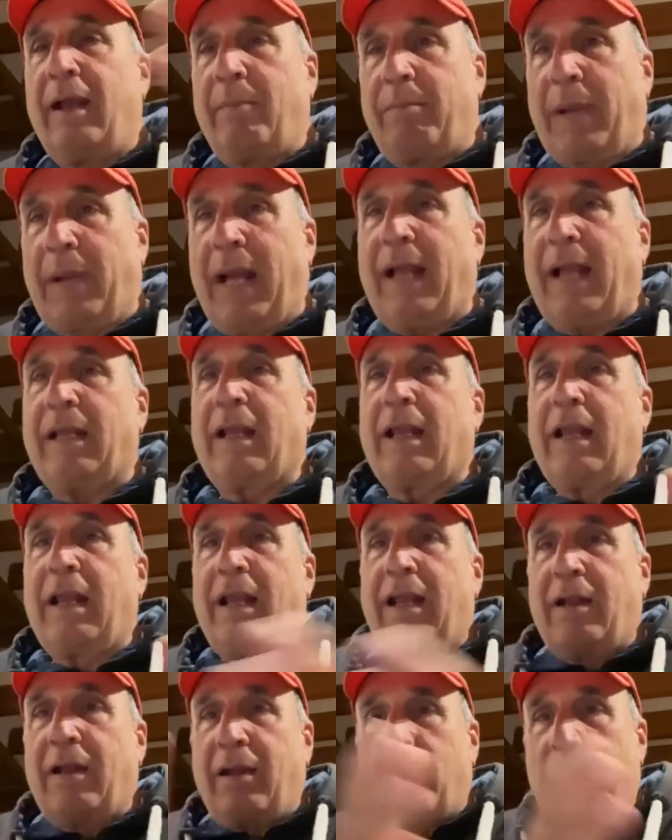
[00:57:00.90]
but
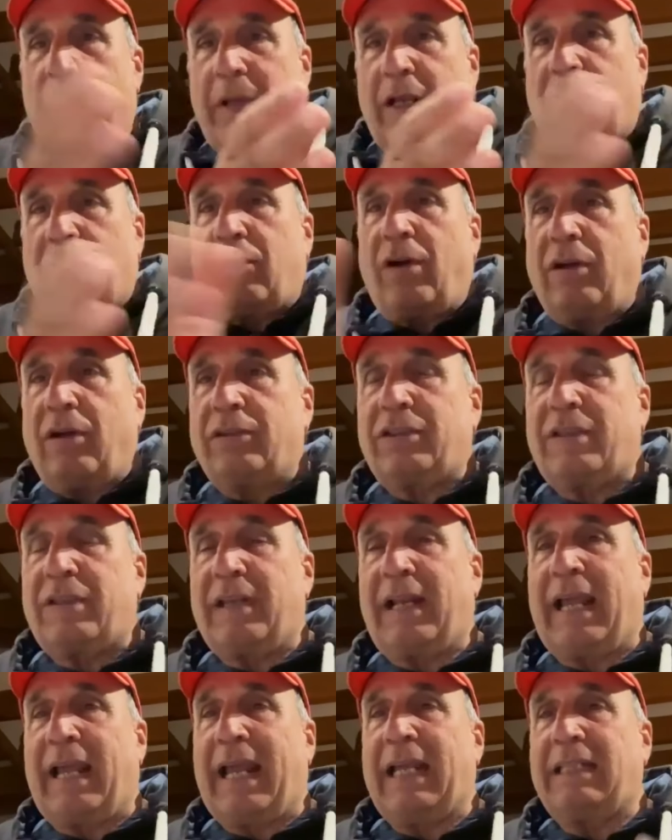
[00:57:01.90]
we cross the
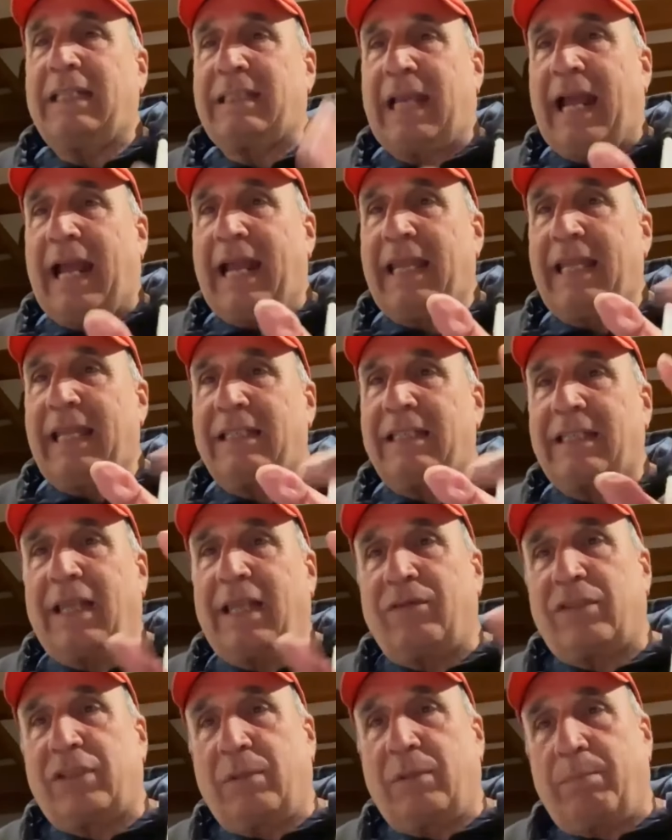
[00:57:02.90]
legs, and this
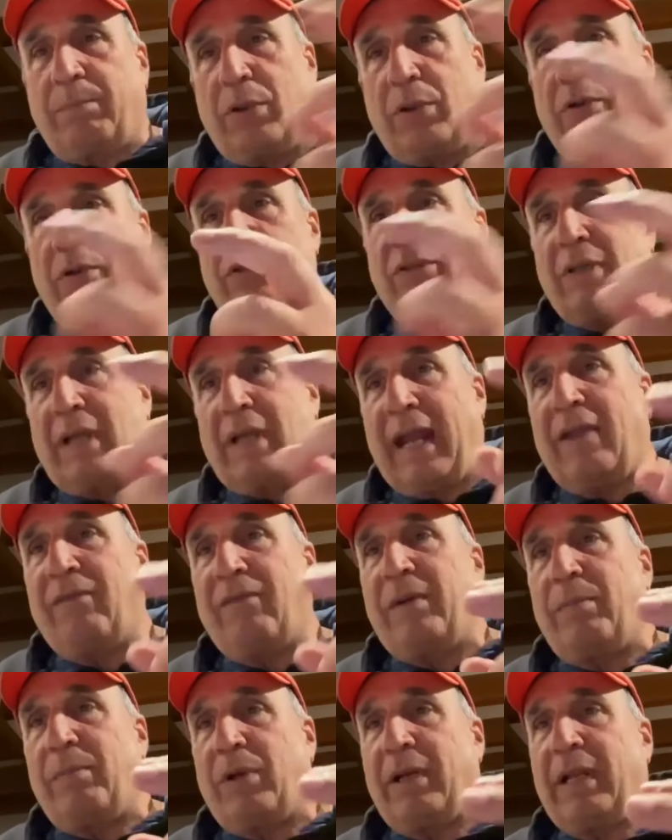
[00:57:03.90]
gives support to
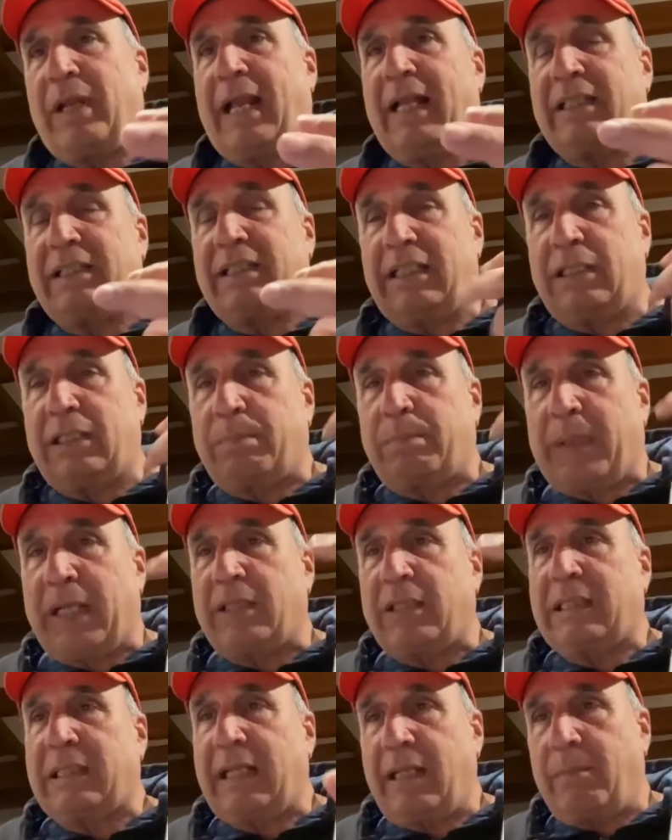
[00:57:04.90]
everybody else,
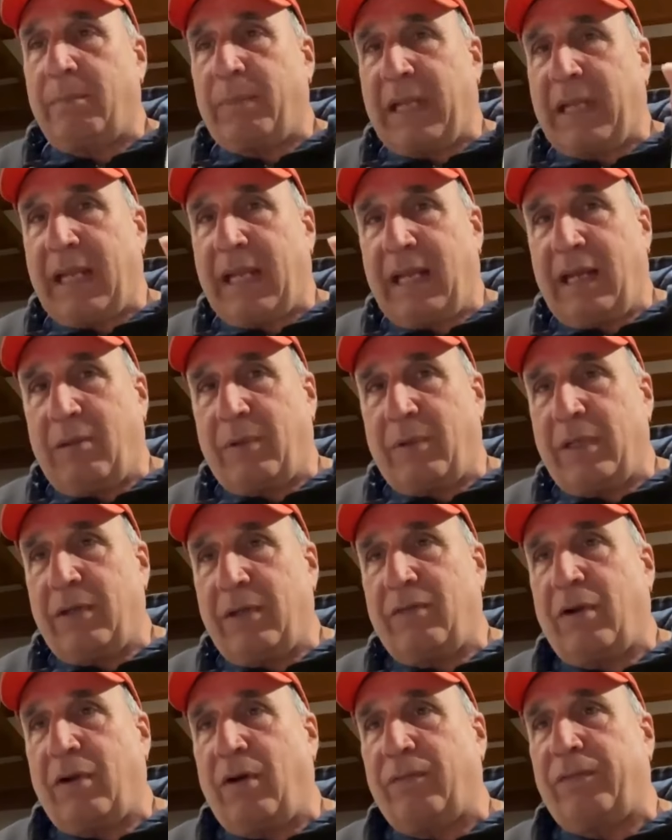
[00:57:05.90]
especially at the beginning when
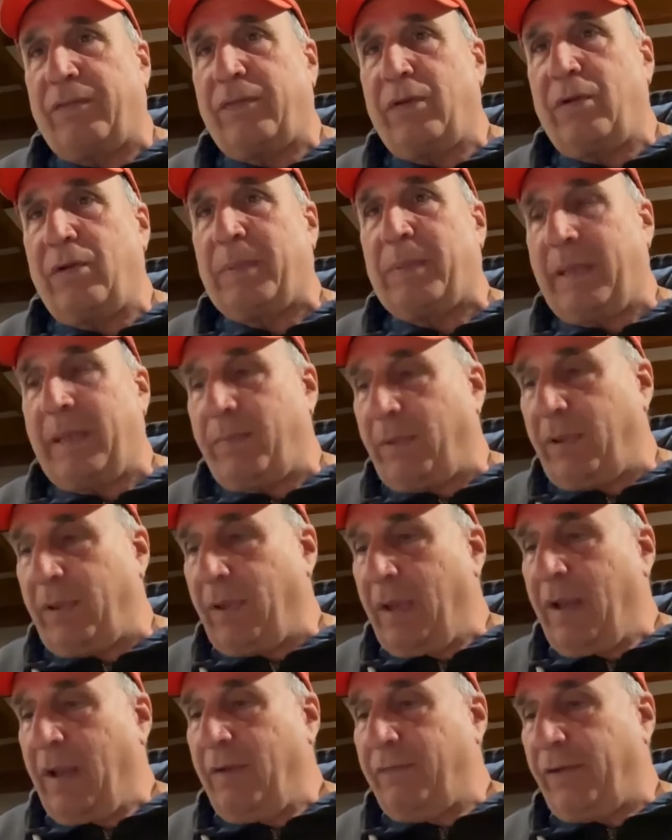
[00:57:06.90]
you've got few
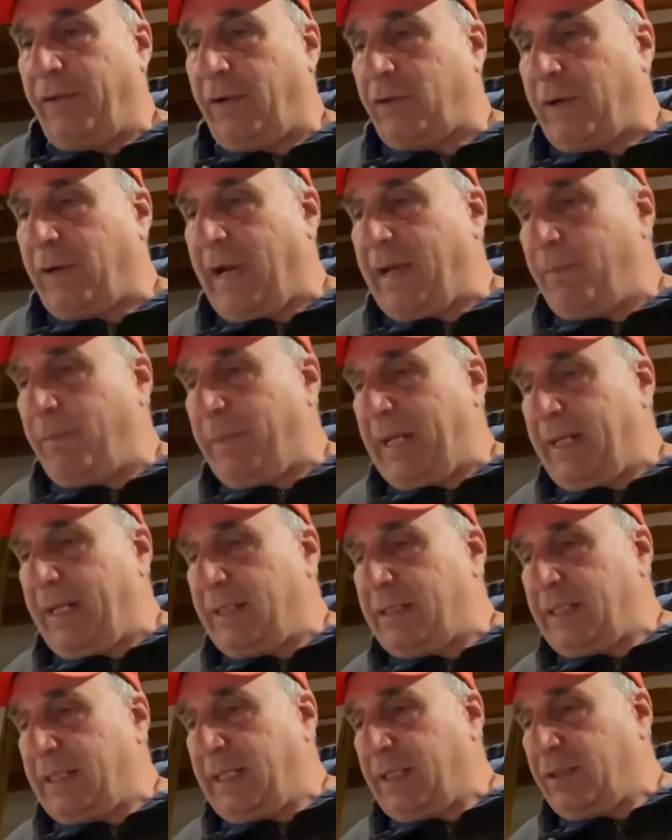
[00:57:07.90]
people, for
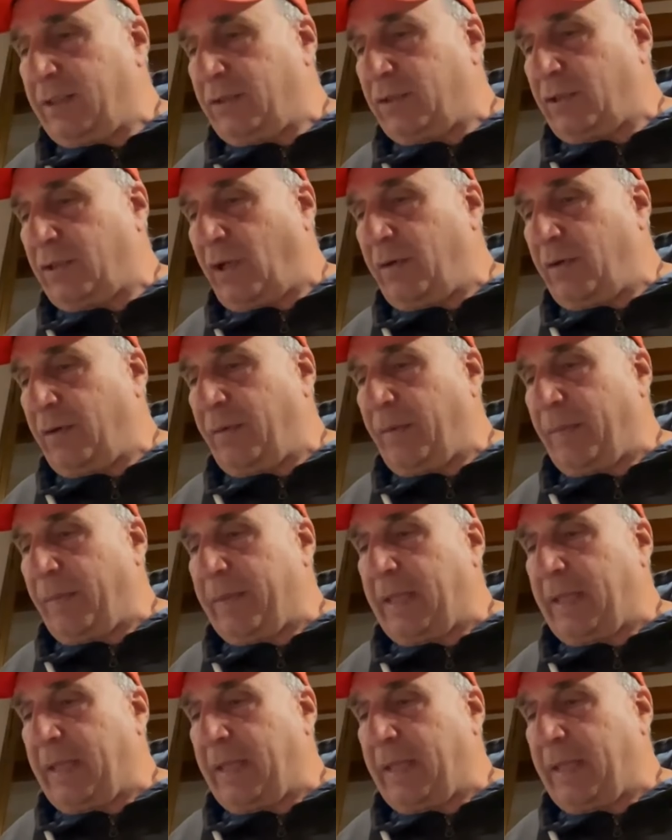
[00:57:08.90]
credibility. So